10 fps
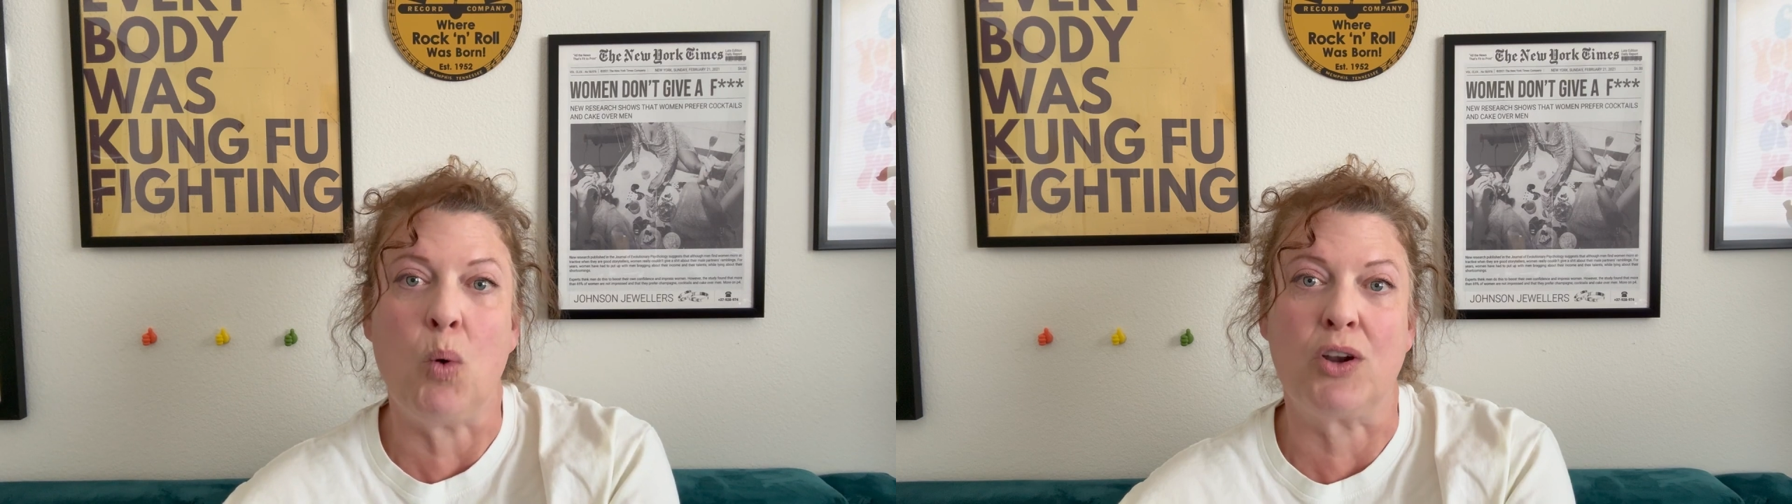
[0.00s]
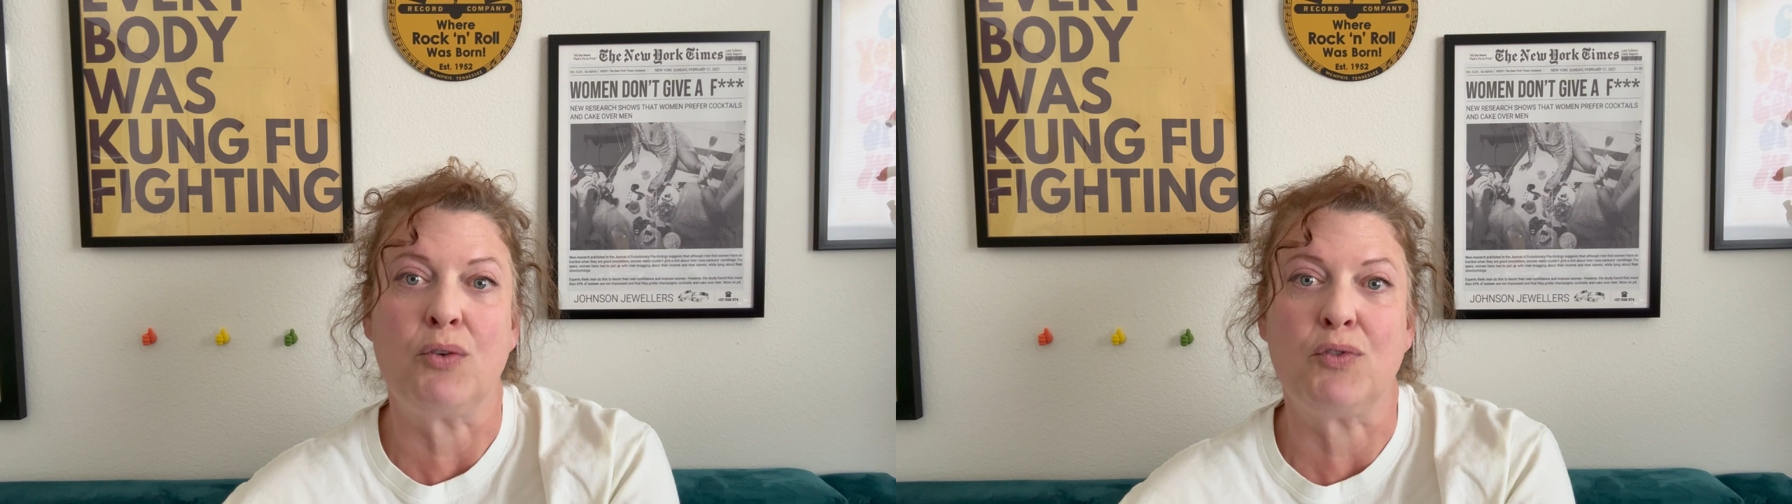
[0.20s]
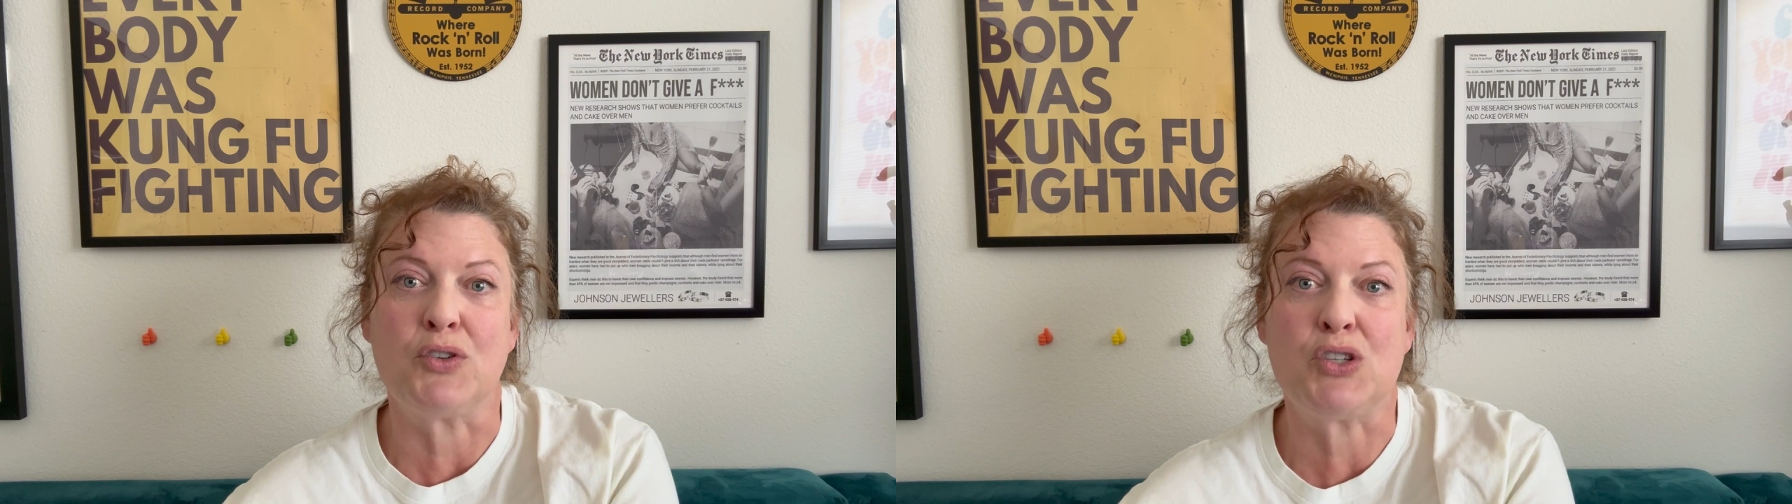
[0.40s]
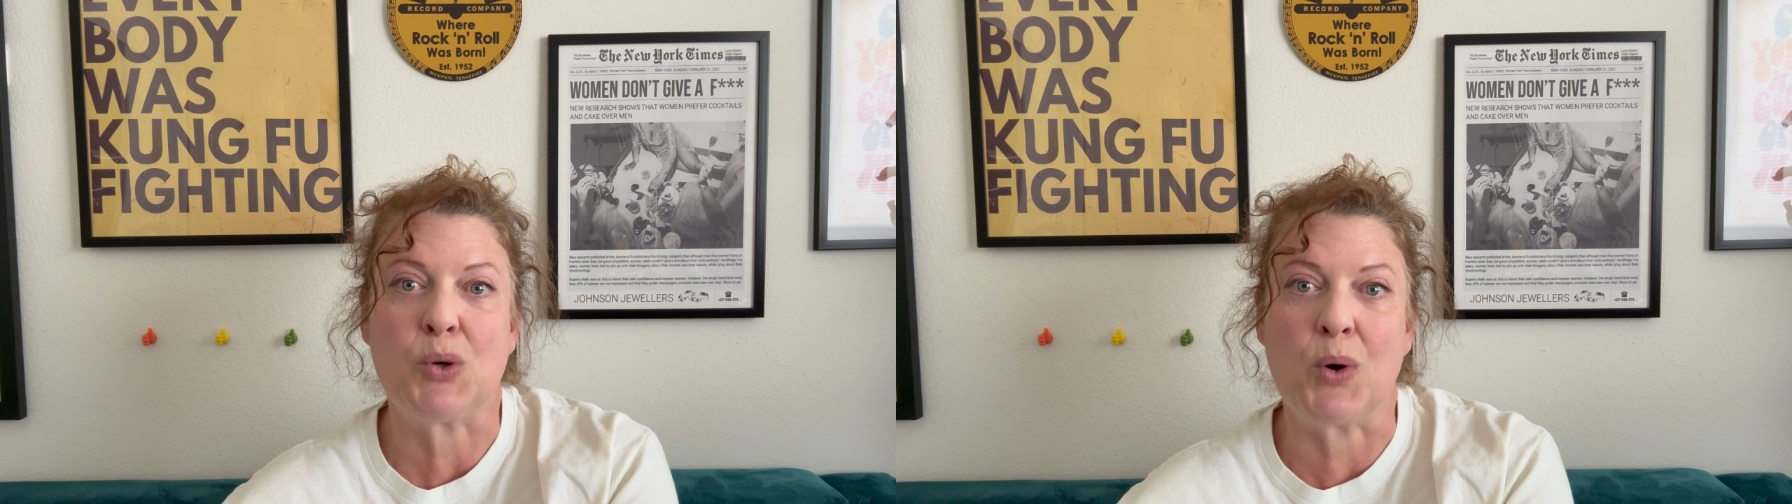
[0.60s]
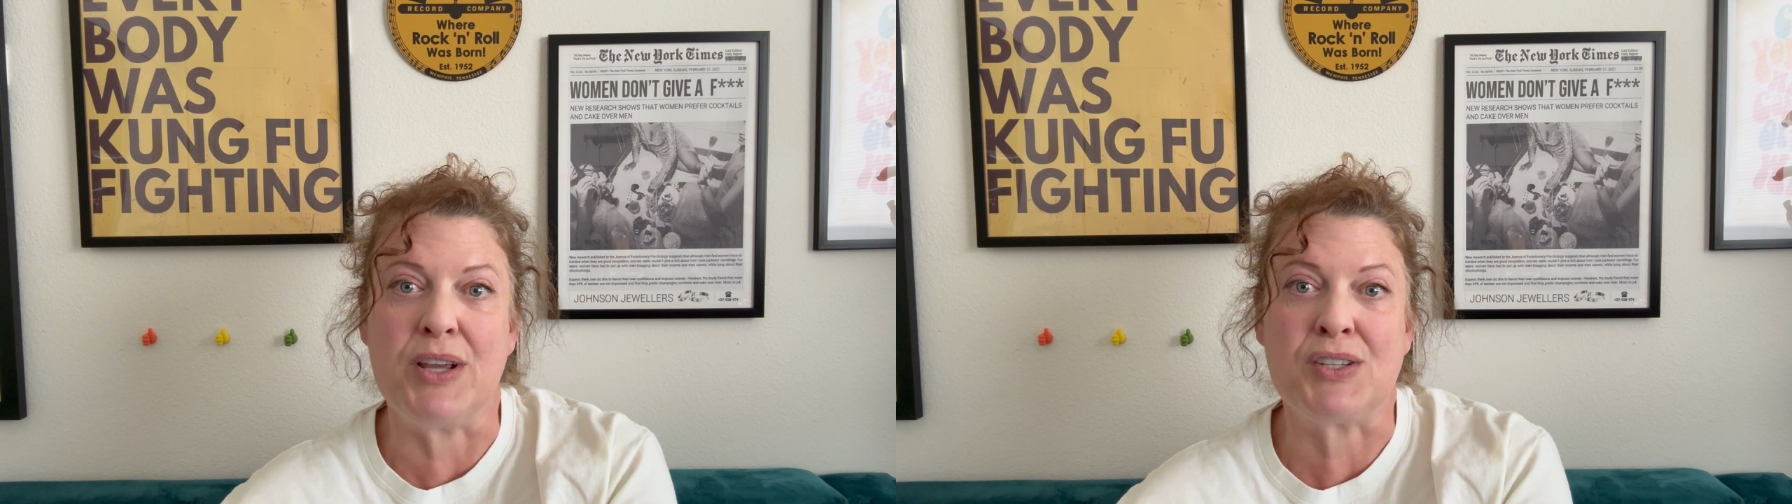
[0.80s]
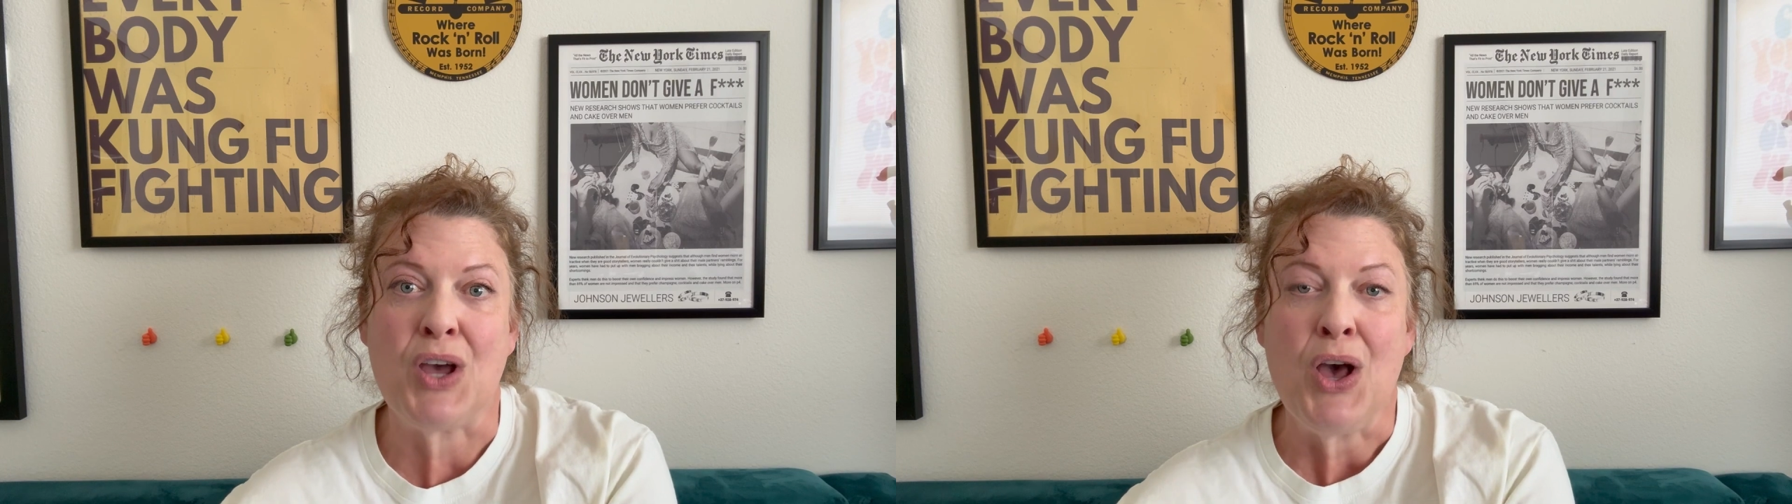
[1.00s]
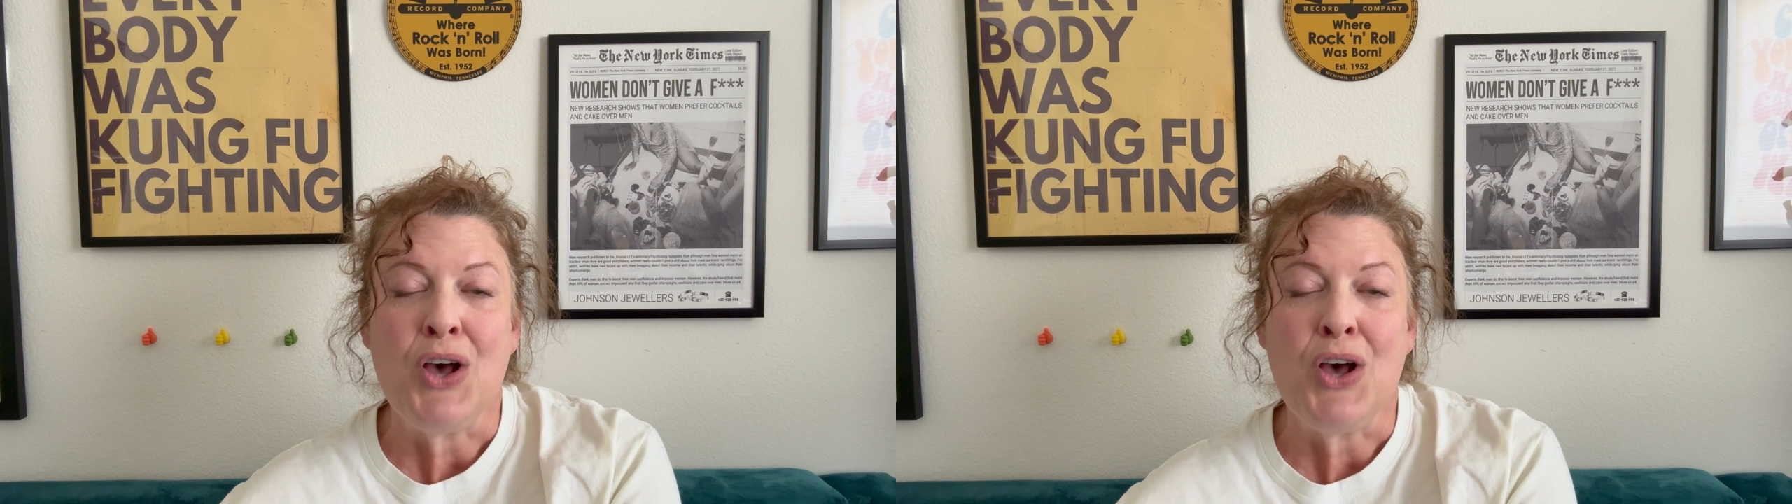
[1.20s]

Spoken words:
wonderful stories.